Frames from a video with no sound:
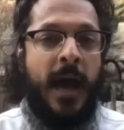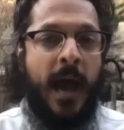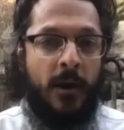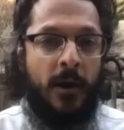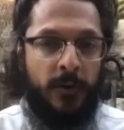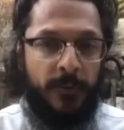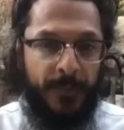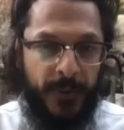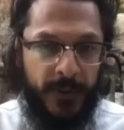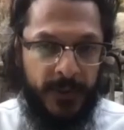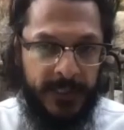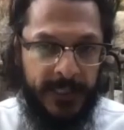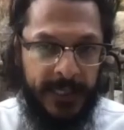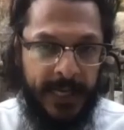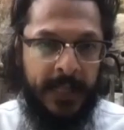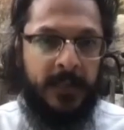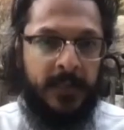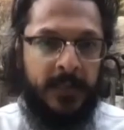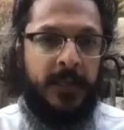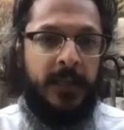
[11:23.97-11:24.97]
our
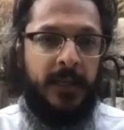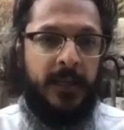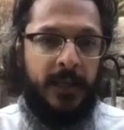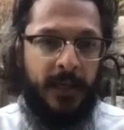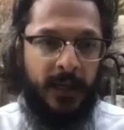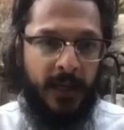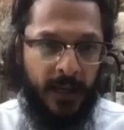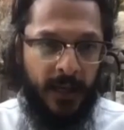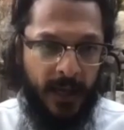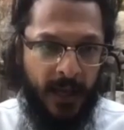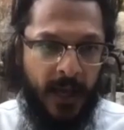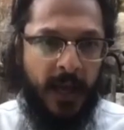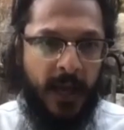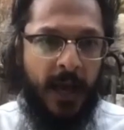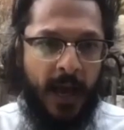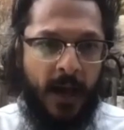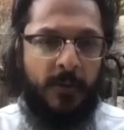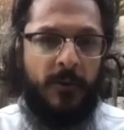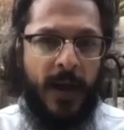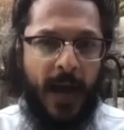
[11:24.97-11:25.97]
personality,
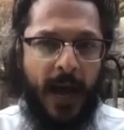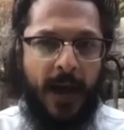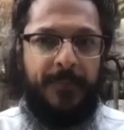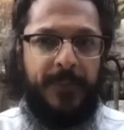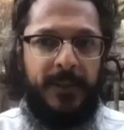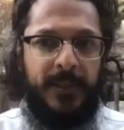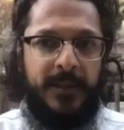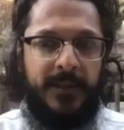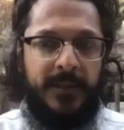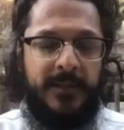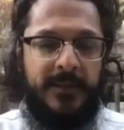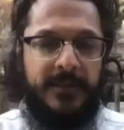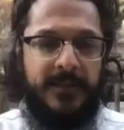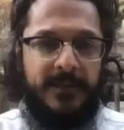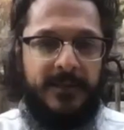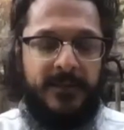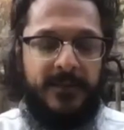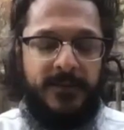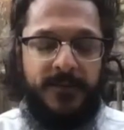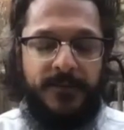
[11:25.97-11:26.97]
our
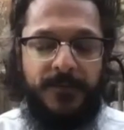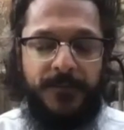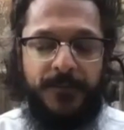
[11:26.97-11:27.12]
happiness.